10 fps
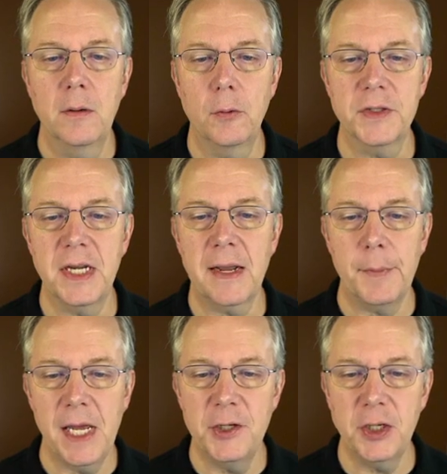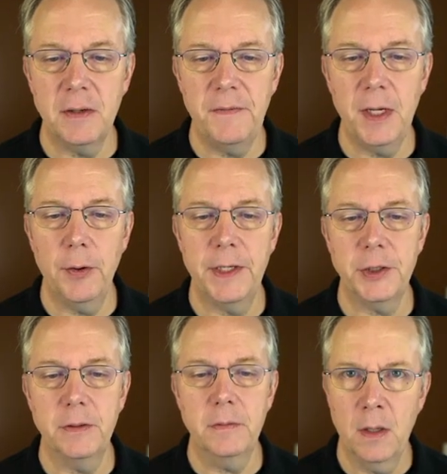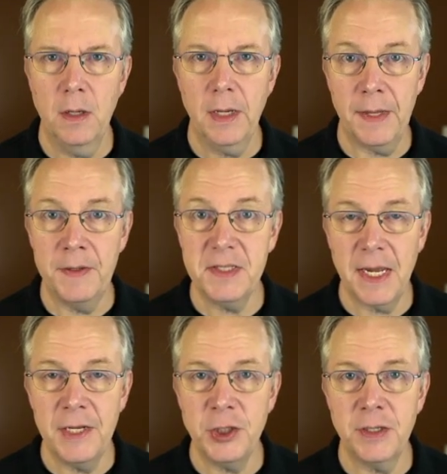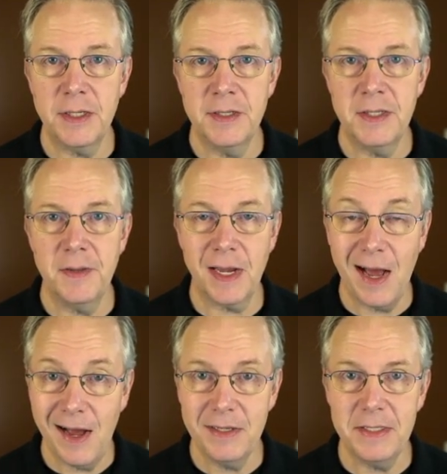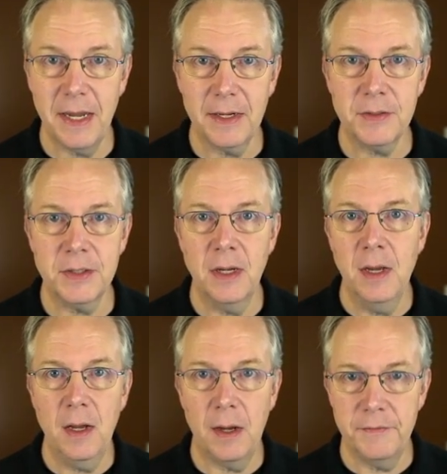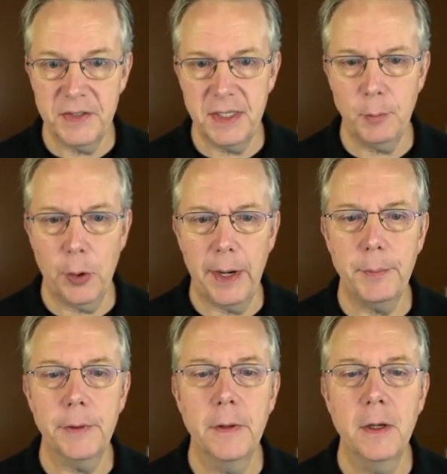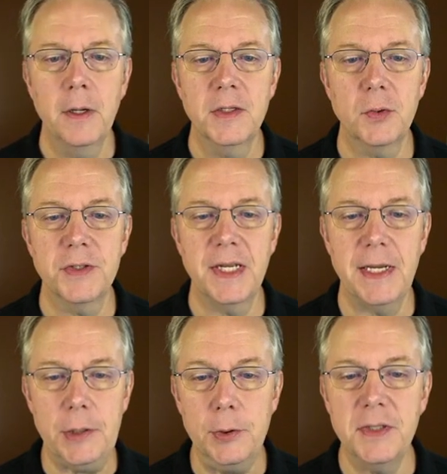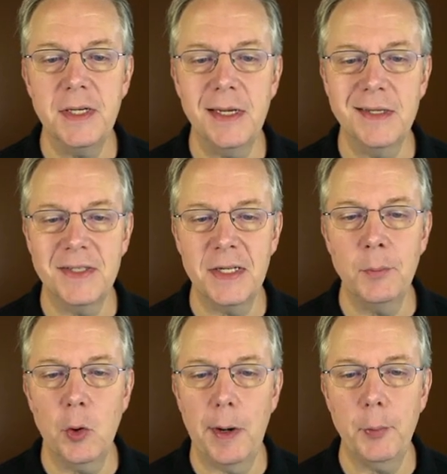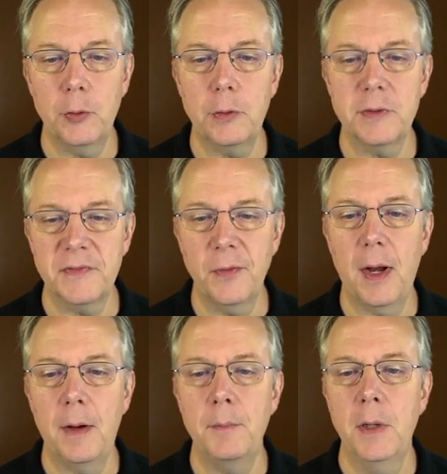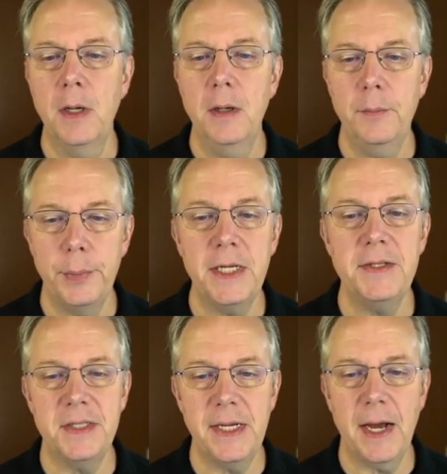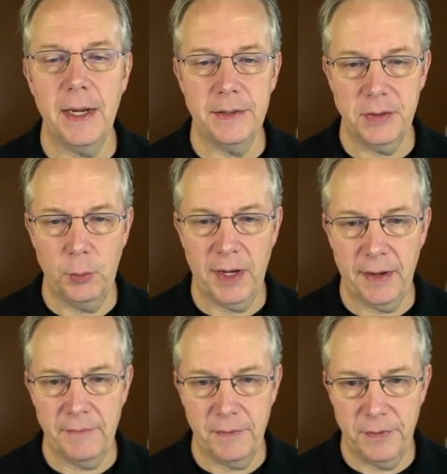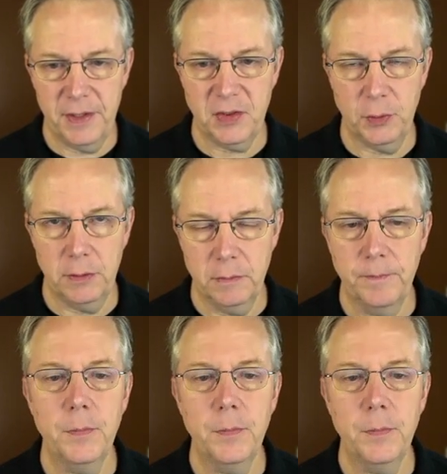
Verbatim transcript: We're setting up the agent configuration, and this agent is in the context of Semgrep. So we're saying using Semgrep rules from PCI. So we have this one.